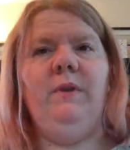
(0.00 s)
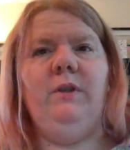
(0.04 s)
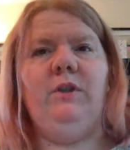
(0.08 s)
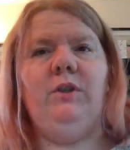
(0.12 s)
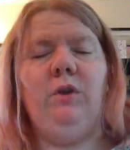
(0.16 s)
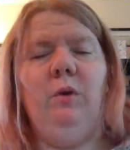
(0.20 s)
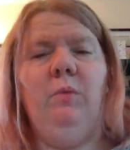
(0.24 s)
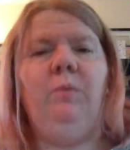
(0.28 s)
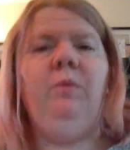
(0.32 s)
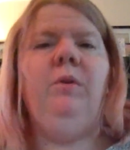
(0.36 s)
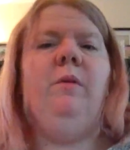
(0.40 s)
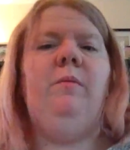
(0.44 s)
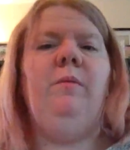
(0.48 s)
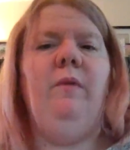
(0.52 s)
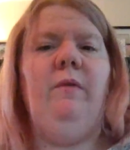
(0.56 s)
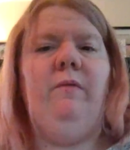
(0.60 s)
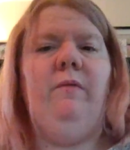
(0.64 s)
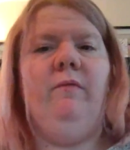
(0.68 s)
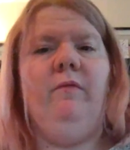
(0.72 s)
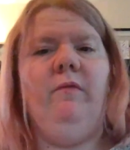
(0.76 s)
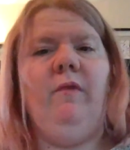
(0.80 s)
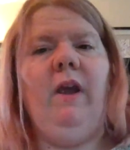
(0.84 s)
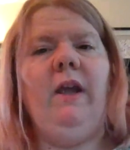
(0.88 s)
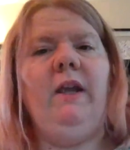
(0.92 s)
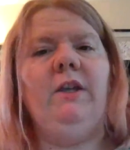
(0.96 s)

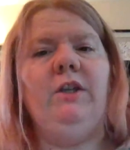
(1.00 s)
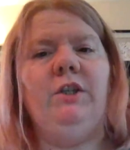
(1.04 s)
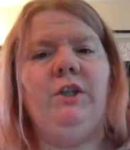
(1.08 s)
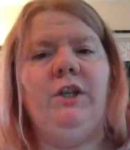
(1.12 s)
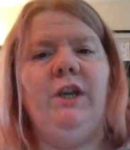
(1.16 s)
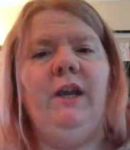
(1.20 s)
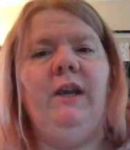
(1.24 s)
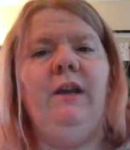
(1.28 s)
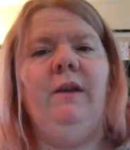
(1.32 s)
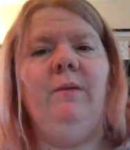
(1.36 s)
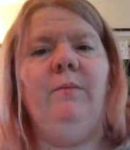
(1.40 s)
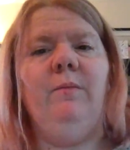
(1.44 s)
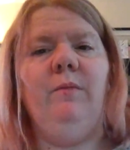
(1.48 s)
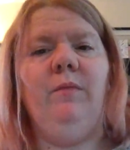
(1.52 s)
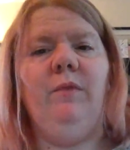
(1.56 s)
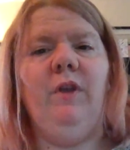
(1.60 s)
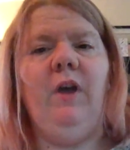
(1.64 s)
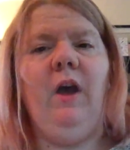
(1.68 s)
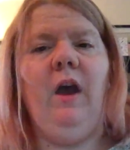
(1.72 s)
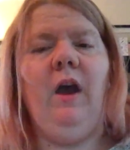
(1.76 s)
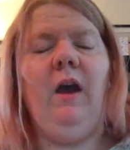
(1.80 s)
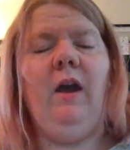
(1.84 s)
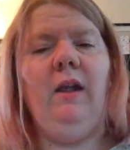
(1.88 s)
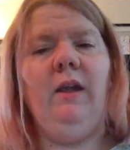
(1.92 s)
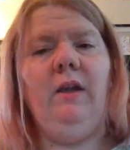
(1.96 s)
supplement regime
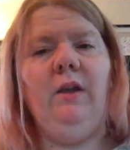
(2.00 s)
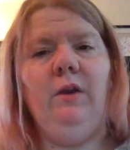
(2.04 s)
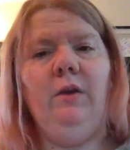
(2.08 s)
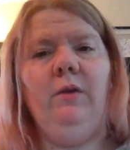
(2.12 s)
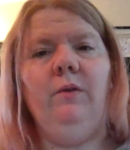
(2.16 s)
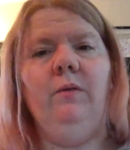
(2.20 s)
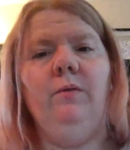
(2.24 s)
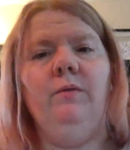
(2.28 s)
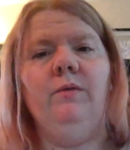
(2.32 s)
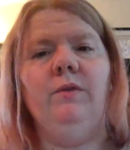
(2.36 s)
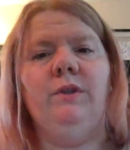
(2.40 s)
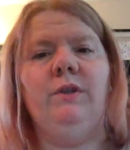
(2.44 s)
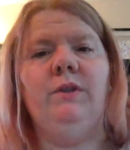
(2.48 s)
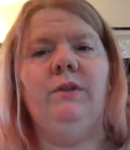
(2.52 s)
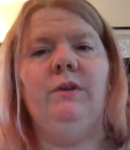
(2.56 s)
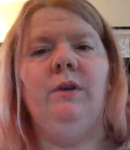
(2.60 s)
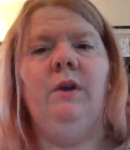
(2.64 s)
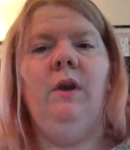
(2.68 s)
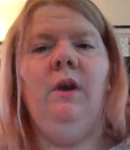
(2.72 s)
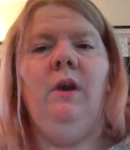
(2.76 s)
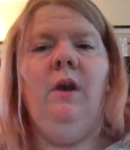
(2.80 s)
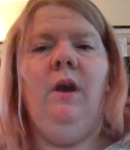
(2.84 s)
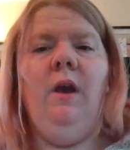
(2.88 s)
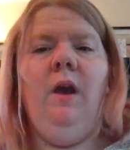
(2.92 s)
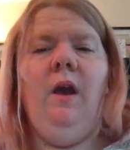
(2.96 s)
that I use.
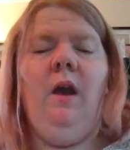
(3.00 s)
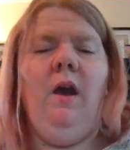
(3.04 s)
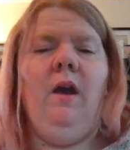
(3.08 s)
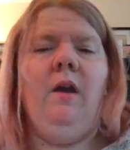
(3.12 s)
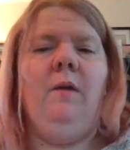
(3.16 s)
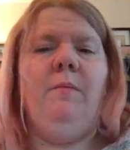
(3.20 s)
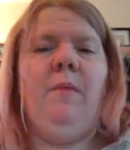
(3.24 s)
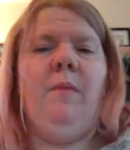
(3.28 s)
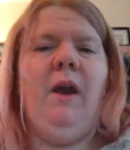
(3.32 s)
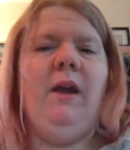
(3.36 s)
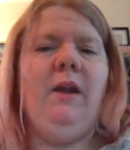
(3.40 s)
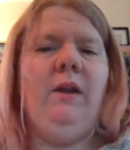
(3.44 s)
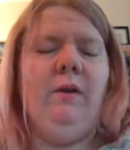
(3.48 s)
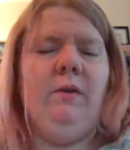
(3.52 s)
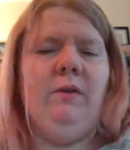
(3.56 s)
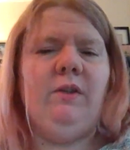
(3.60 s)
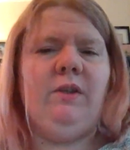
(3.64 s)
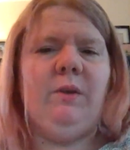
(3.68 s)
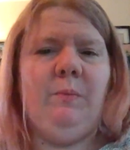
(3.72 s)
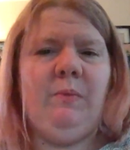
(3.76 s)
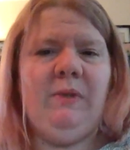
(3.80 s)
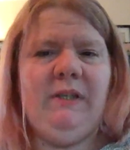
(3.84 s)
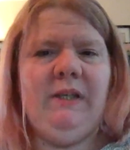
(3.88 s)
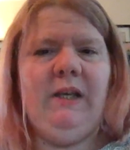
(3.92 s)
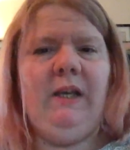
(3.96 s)
I
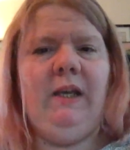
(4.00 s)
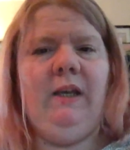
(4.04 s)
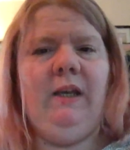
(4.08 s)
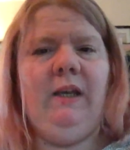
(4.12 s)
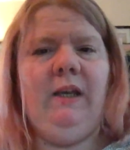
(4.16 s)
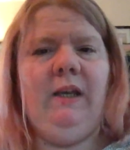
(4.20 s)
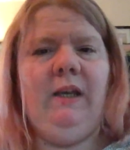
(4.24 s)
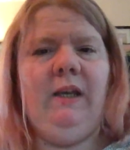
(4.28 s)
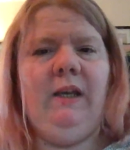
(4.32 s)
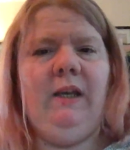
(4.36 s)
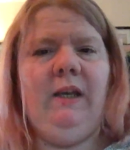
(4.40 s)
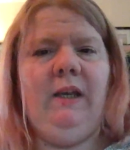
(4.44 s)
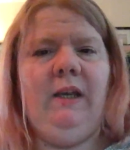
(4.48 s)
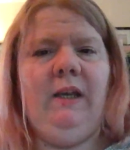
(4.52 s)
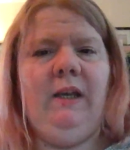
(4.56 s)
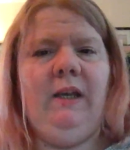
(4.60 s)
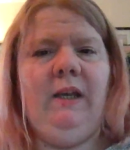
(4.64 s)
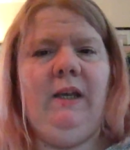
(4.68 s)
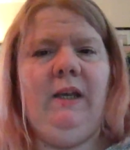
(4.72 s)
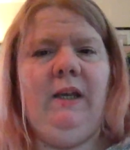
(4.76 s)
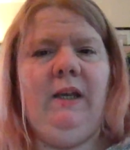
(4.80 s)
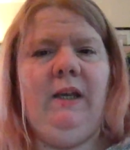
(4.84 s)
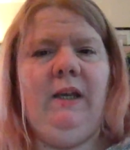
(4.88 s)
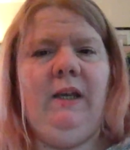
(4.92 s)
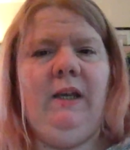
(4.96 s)
use a particular sort
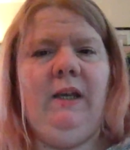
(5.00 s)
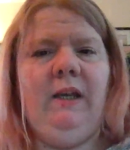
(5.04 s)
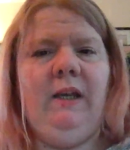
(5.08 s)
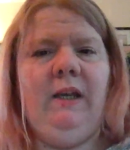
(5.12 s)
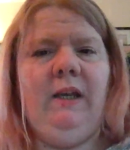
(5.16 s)
of body